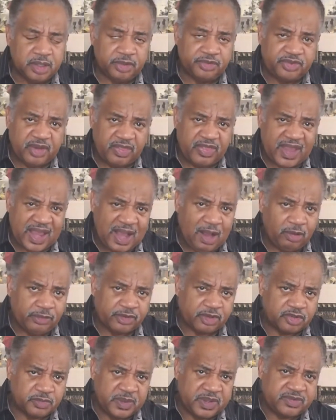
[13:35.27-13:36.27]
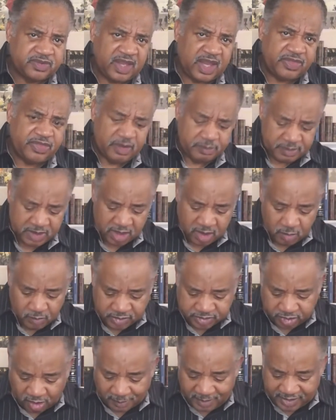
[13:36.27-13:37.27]
You see the elders. We said
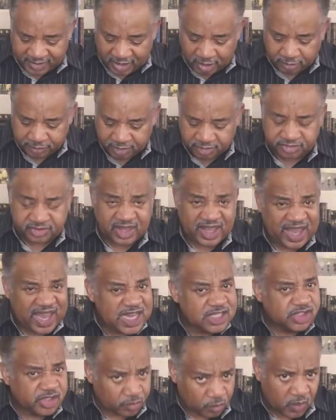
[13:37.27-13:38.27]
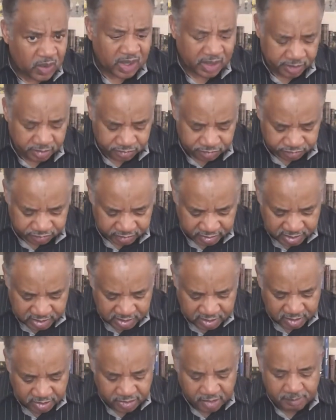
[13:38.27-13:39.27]
we talk about the elders, the aged ones,
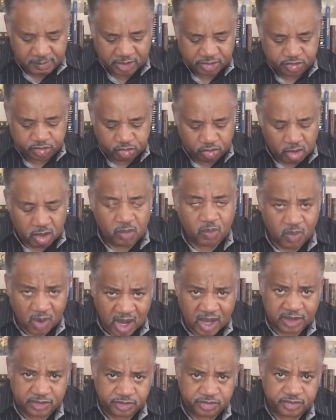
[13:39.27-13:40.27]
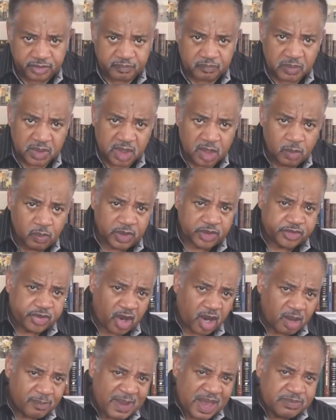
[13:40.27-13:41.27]
the mature ones. We
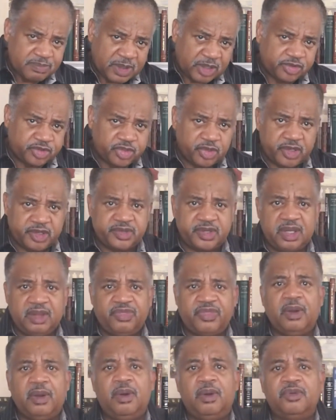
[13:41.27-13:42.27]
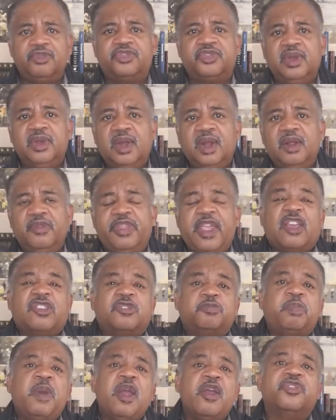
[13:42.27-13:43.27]
talk about maturity, those, the
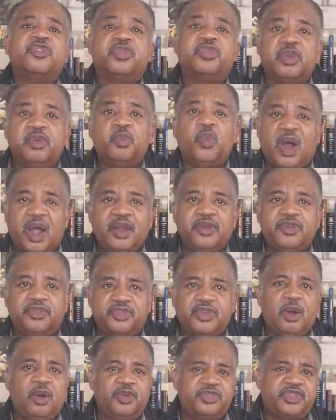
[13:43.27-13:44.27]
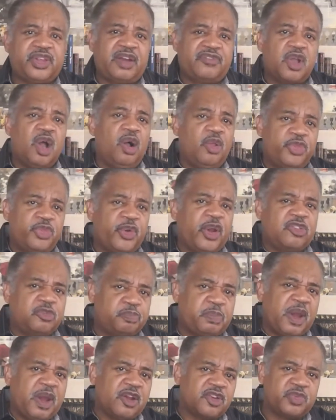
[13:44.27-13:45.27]
experienced ones, those that have gone through
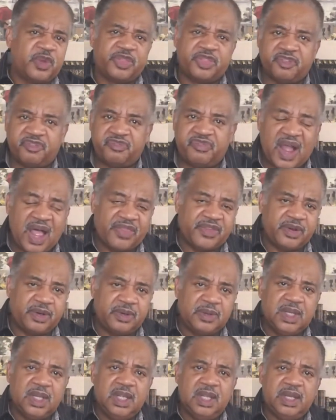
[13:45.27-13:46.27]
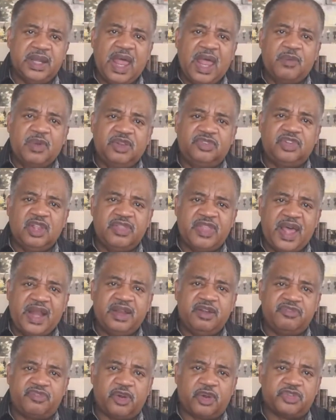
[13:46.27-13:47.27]
experience with the Father. Now we see
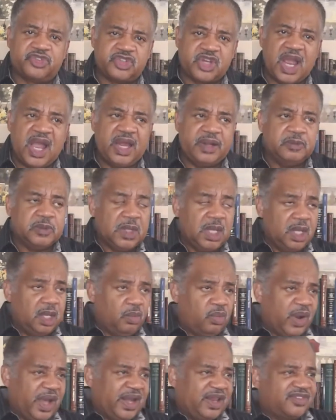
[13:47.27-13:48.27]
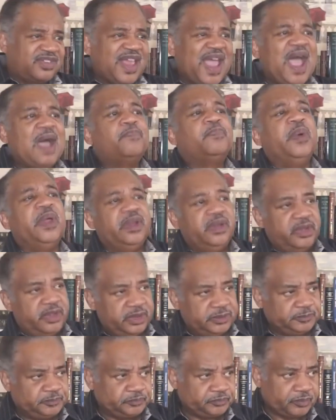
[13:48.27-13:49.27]
that in 1 John. What has
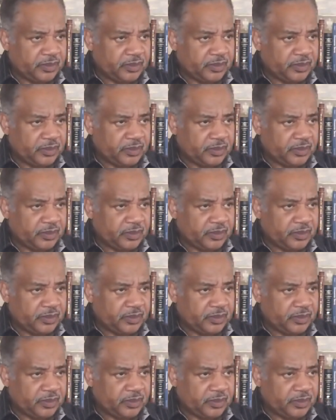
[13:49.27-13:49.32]
happened?